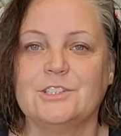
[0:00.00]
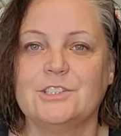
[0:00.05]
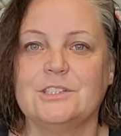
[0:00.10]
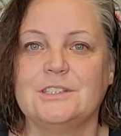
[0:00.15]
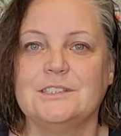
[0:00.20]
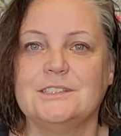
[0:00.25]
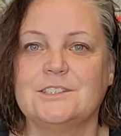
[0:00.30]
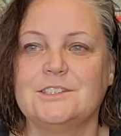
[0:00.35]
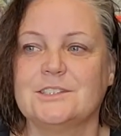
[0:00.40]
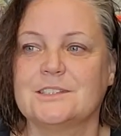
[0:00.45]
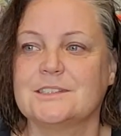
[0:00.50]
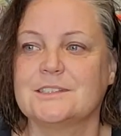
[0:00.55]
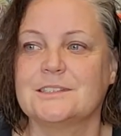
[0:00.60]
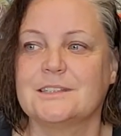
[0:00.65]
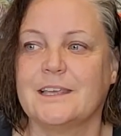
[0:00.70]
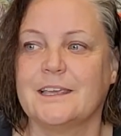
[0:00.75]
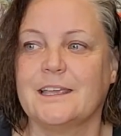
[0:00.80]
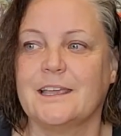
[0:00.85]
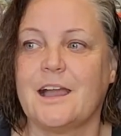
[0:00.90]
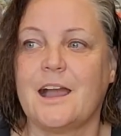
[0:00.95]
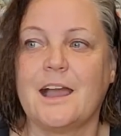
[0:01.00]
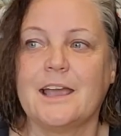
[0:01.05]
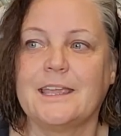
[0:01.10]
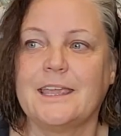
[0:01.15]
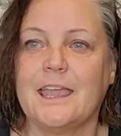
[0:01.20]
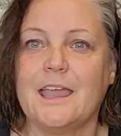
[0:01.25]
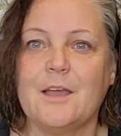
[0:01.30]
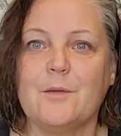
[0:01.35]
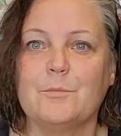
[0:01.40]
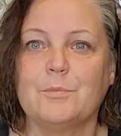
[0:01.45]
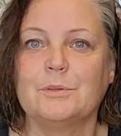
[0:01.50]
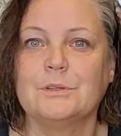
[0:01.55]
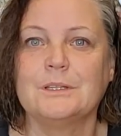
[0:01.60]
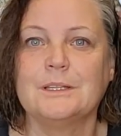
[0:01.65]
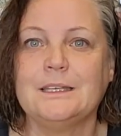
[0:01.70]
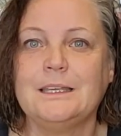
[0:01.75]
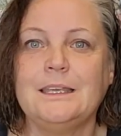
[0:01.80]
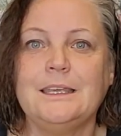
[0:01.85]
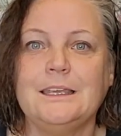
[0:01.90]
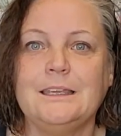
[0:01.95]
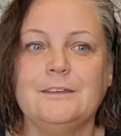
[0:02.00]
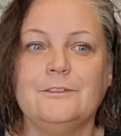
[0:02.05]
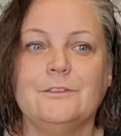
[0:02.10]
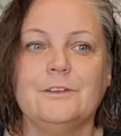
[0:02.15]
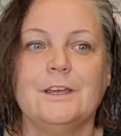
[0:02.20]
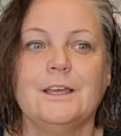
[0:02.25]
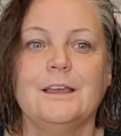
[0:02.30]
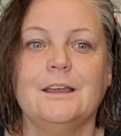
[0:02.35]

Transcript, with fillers: She's just like, I can't believe